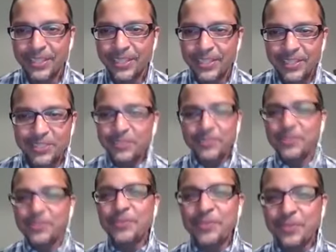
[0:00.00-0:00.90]
Because you
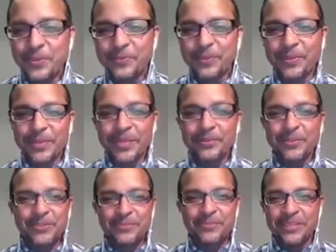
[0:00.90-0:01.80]
don't know
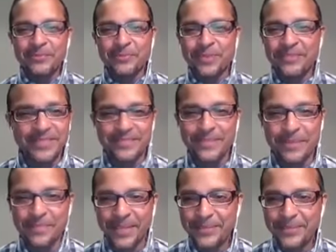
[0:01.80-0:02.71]
what's your frame of reference. Am
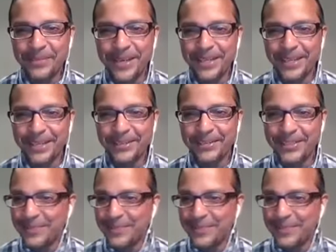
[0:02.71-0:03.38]
I bombing right now?